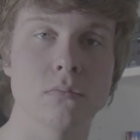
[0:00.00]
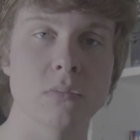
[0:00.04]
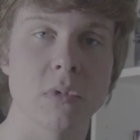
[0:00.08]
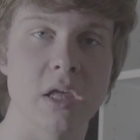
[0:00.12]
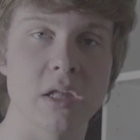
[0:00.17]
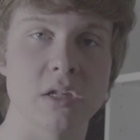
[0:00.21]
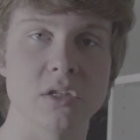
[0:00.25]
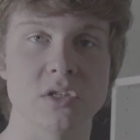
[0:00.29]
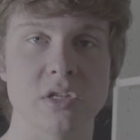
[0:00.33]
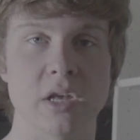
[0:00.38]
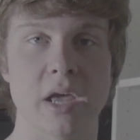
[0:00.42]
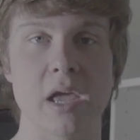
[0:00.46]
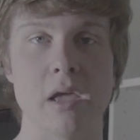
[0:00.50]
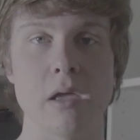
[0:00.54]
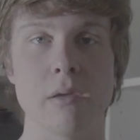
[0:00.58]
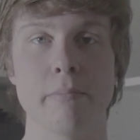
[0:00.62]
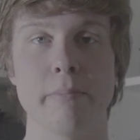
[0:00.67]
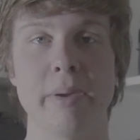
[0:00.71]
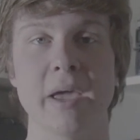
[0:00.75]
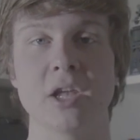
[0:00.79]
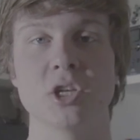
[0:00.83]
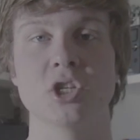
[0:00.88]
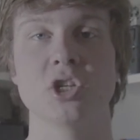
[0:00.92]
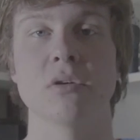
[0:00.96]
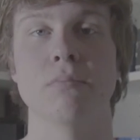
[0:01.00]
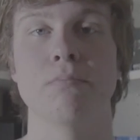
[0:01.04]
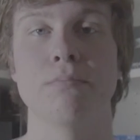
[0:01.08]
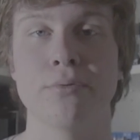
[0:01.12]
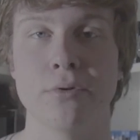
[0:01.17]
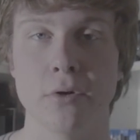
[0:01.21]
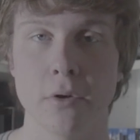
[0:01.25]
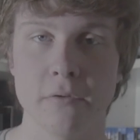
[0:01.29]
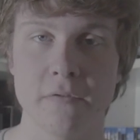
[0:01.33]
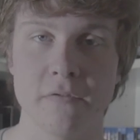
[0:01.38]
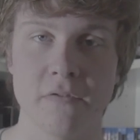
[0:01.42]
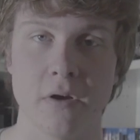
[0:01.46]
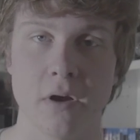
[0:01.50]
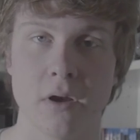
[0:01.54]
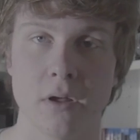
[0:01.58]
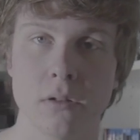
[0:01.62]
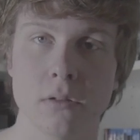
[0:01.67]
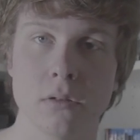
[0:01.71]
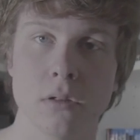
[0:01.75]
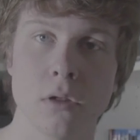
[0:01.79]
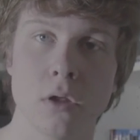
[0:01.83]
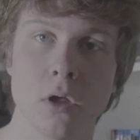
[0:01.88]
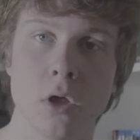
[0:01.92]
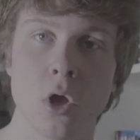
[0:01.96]
It's a picture
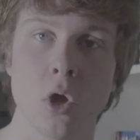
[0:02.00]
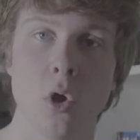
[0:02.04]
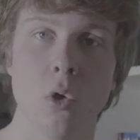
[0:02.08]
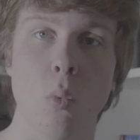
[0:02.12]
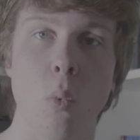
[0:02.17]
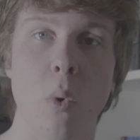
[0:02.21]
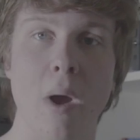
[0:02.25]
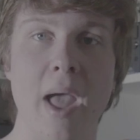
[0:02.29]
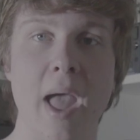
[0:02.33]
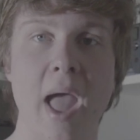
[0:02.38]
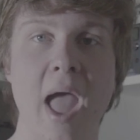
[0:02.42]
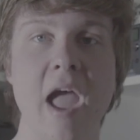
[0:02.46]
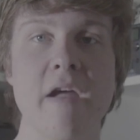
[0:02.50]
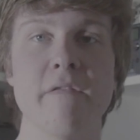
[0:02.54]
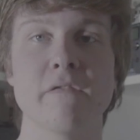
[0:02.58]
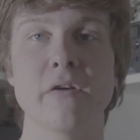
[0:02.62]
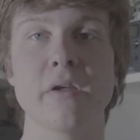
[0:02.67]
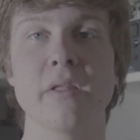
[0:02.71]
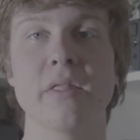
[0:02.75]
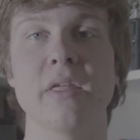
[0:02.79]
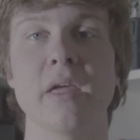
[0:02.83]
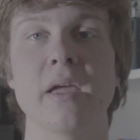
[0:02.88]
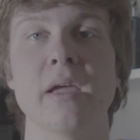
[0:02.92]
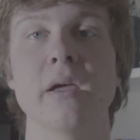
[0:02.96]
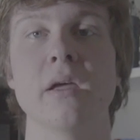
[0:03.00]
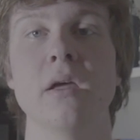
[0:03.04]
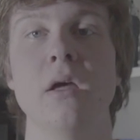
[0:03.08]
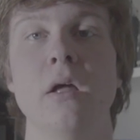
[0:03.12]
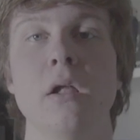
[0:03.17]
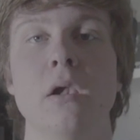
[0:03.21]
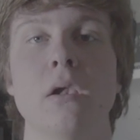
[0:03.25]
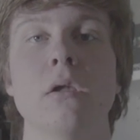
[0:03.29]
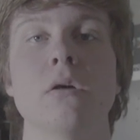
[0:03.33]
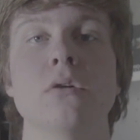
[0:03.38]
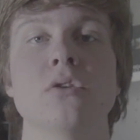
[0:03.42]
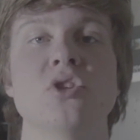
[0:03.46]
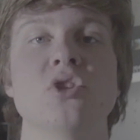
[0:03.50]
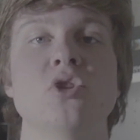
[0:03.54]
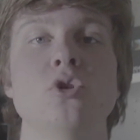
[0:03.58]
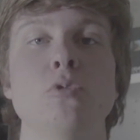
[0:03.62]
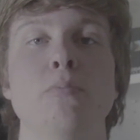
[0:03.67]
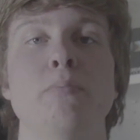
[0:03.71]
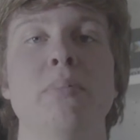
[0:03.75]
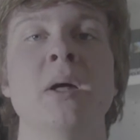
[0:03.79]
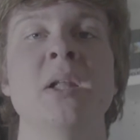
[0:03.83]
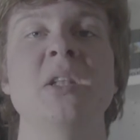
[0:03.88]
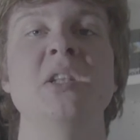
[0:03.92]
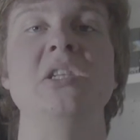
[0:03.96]
profile where everything looks
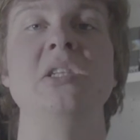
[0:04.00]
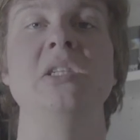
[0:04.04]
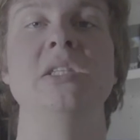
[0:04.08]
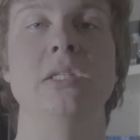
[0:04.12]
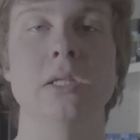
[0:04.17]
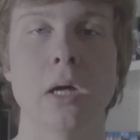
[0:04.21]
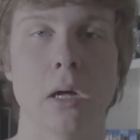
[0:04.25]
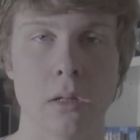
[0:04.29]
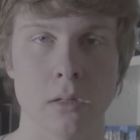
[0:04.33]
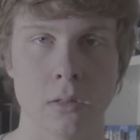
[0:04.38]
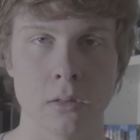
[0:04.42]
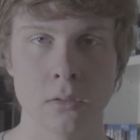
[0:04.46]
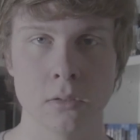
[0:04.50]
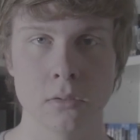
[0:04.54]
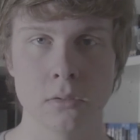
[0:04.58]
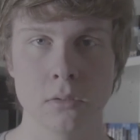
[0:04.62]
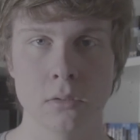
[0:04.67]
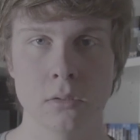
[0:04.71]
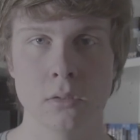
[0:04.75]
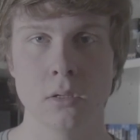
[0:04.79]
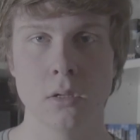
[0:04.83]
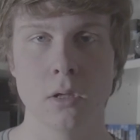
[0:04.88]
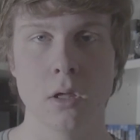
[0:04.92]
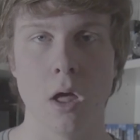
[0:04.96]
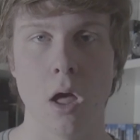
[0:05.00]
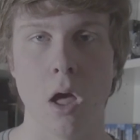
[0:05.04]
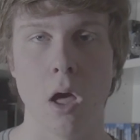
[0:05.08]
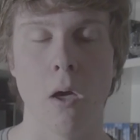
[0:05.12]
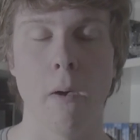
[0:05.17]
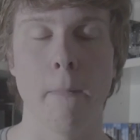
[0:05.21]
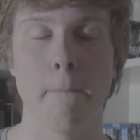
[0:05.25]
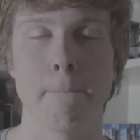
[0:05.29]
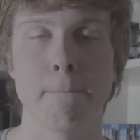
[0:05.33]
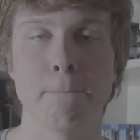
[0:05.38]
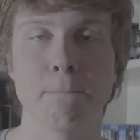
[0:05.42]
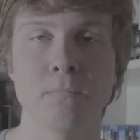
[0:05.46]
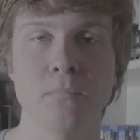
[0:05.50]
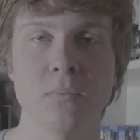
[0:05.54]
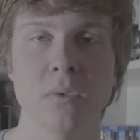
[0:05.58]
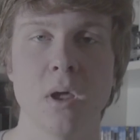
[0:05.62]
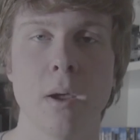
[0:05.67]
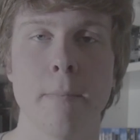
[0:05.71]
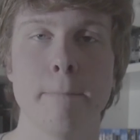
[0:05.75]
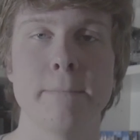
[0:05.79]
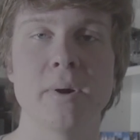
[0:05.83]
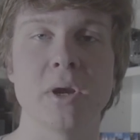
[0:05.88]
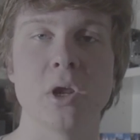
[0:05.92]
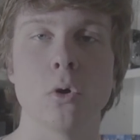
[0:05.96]
super dull.
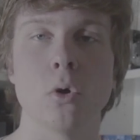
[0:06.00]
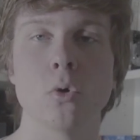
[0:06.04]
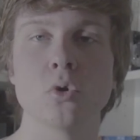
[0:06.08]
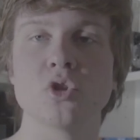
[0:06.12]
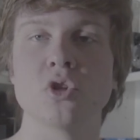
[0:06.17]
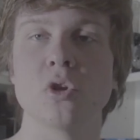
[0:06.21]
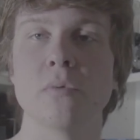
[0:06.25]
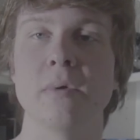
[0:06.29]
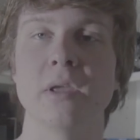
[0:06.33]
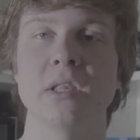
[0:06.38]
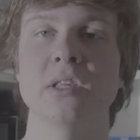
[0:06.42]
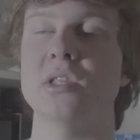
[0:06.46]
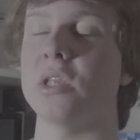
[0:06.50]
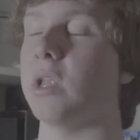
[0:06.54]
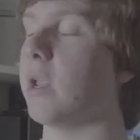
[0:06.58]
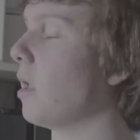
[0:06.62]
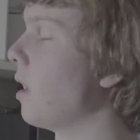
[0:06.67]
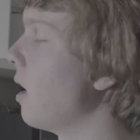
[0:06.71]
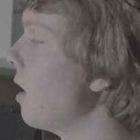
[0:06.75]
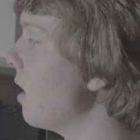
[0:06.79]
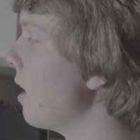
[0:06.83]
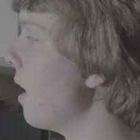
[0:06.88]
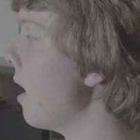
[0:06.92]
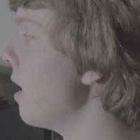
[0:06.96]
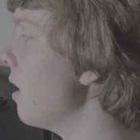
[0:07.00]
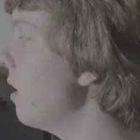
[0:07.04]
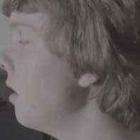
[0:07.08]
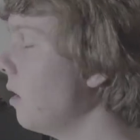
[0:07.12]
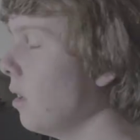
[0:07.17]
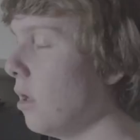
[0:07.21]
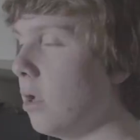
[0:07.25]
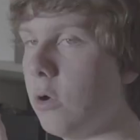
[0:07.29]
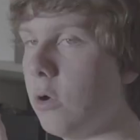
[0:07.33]
But it also means that I can get